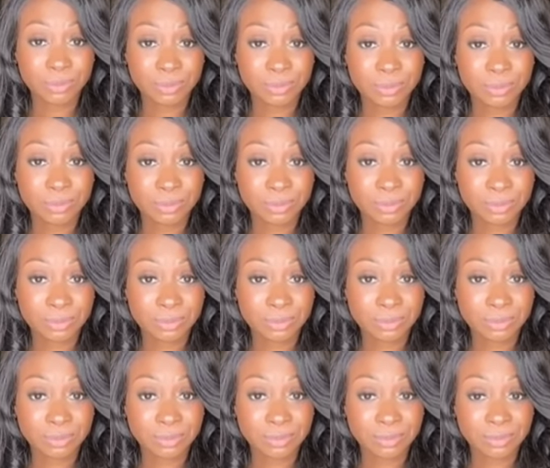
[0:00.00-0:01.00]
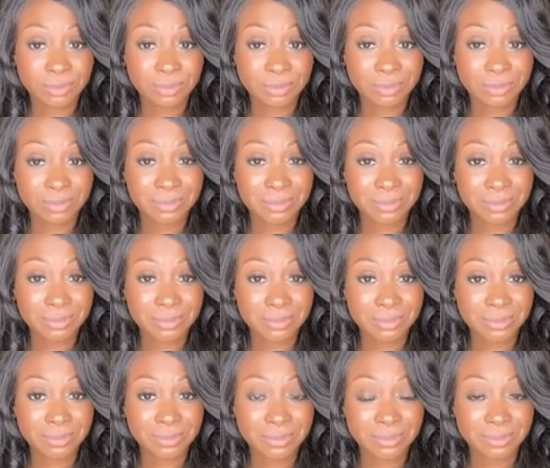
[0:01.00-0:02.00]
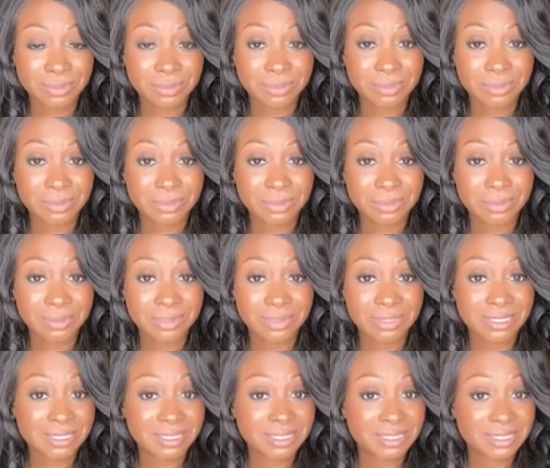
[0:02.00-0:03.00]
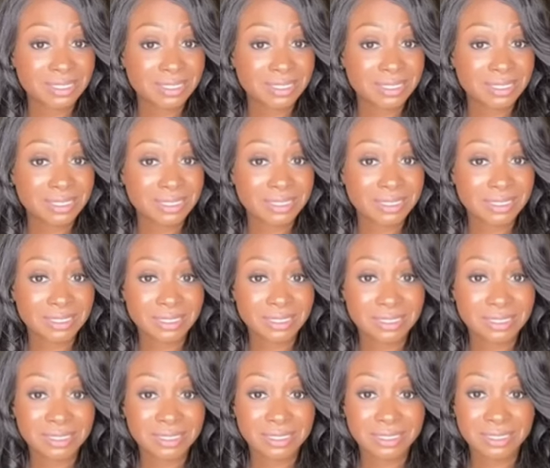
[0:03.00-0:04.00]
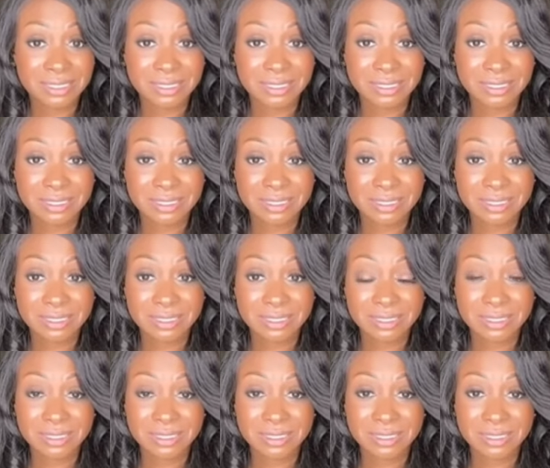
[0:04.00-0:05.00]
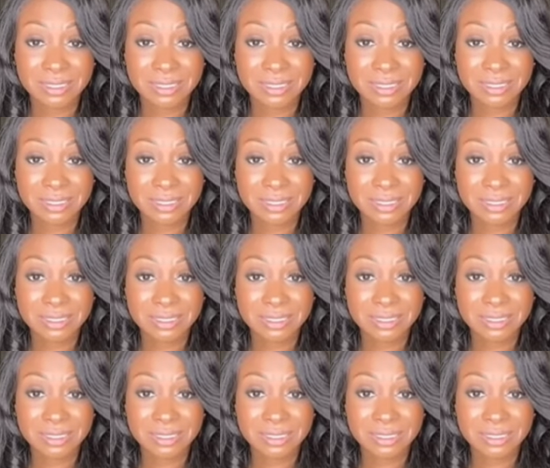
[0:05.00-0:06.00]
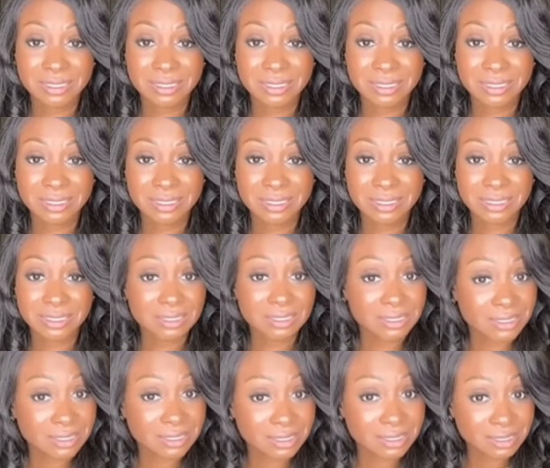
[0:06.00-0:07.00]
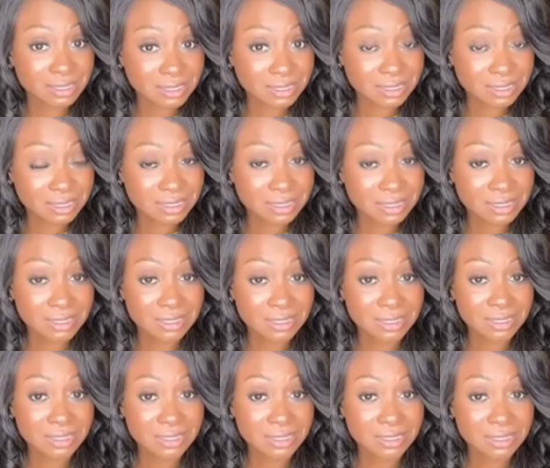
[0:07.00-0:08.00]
(not speaking)